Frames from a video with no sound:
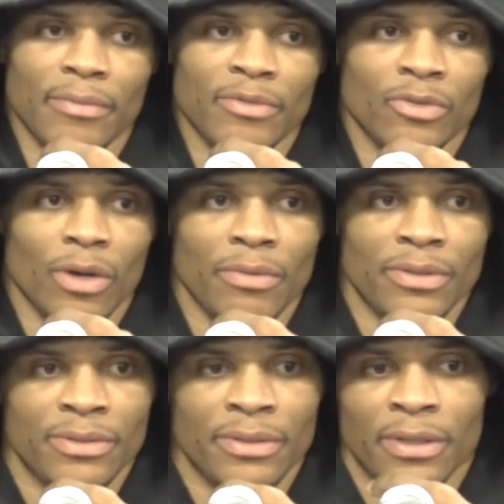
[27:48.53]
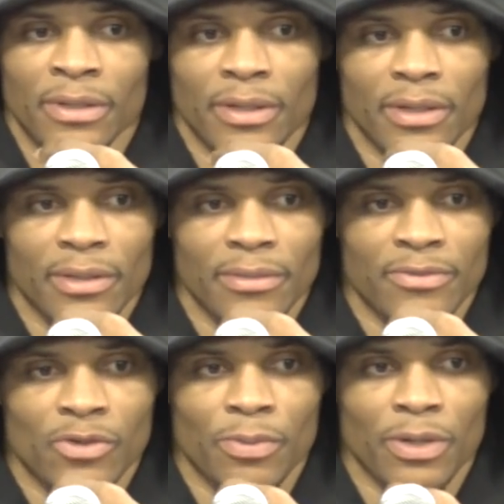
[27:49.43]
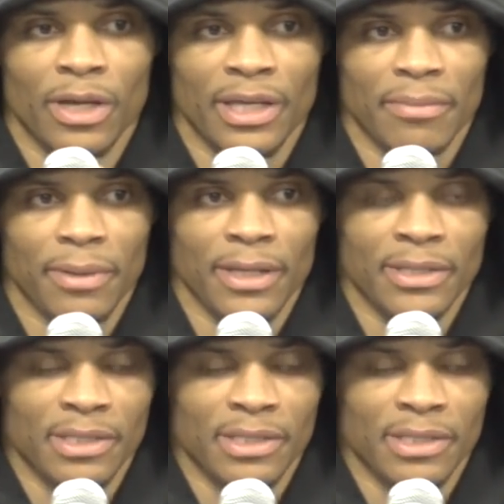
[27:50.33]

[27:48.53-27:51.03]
So I was super lucky and blessed